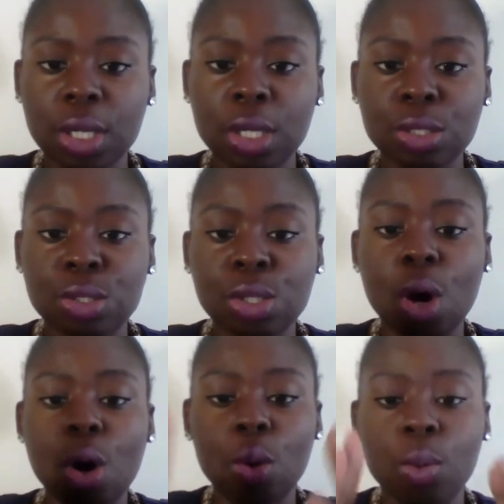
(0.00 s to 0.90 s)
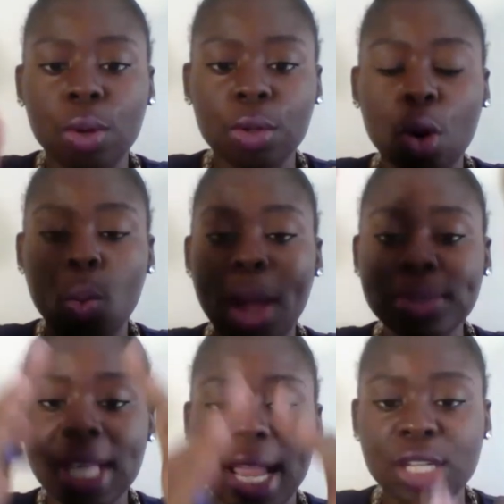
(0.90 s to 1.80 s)
So your
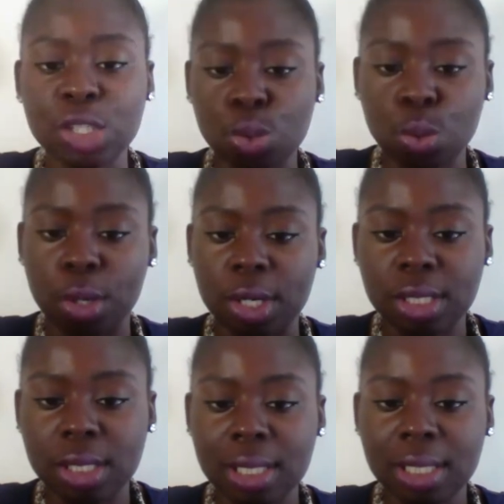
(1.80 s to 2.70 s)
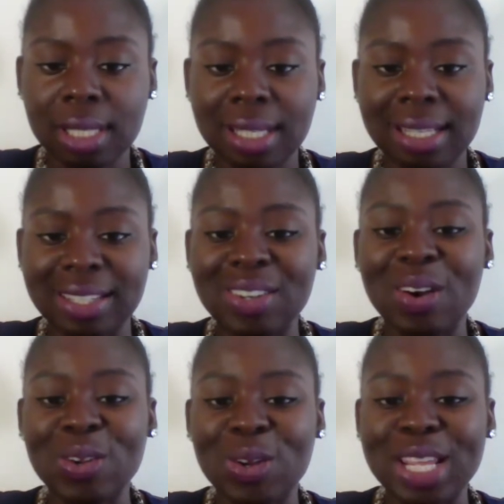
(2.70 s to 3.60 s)
website is yours. You
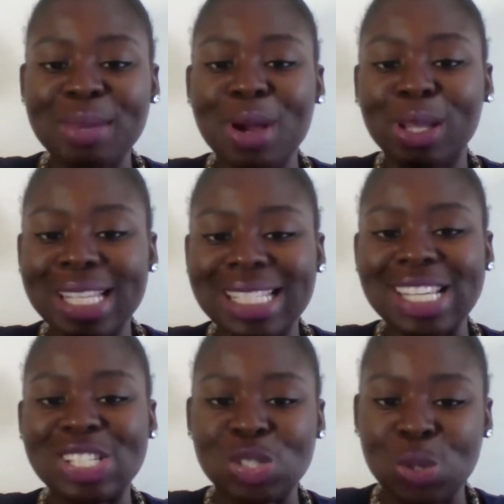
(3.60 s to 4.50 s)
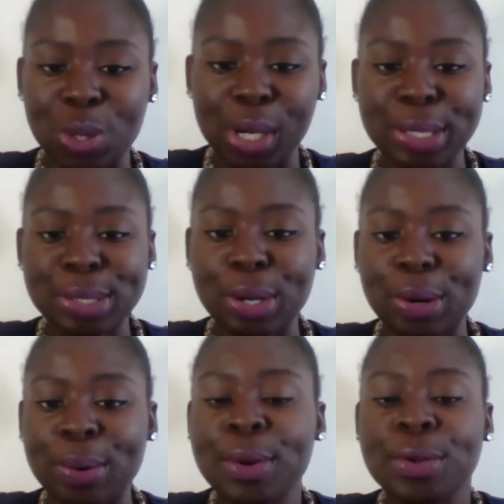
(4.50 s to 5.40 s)
know, your email list is yours.
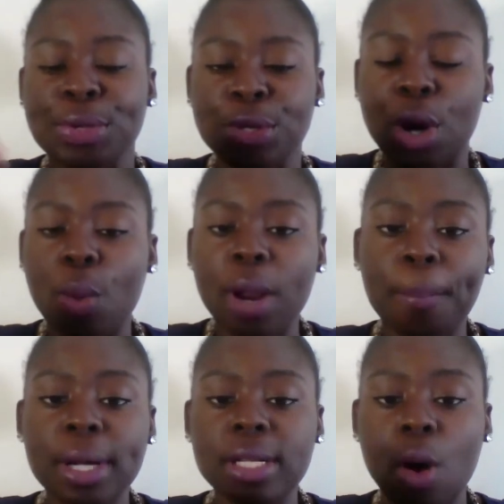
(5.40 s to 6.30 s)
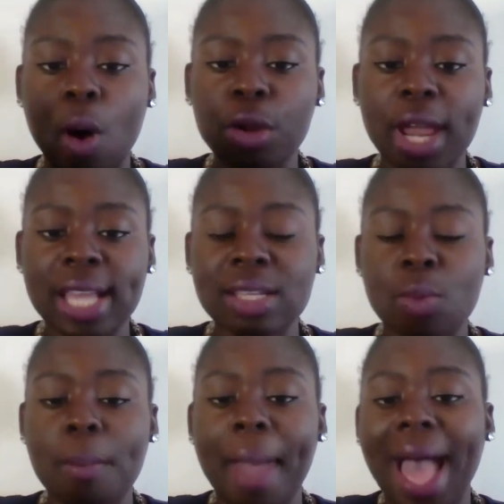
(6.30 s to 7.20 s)
So you don't want to put all your eggs in
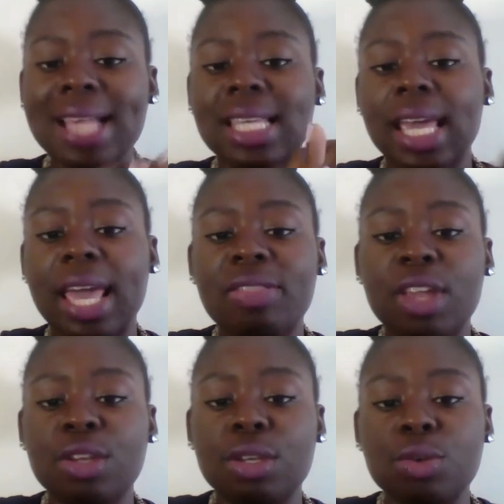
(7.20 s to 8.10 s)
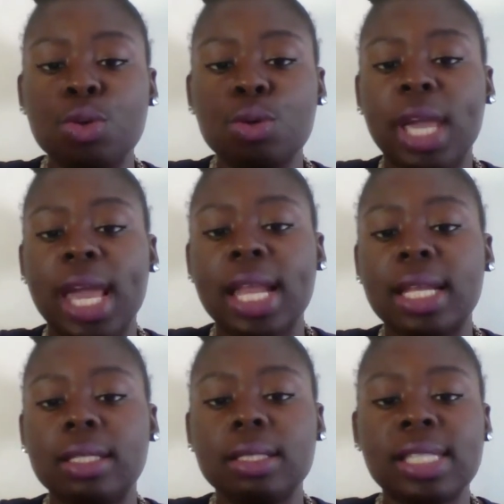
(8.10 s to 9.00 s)
one basket and then you can't
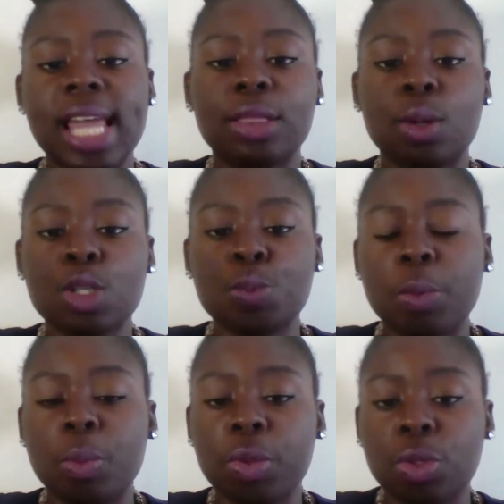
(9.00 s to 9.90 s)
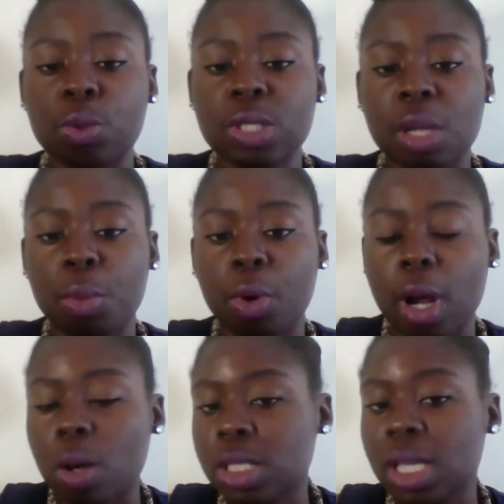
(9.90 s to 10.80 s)
take those people with you somewhere
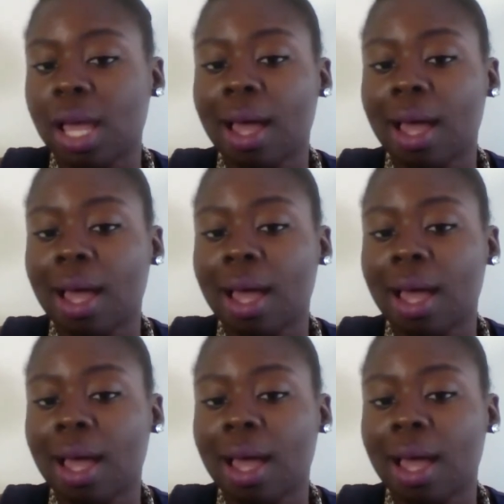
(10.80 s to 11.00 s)
else.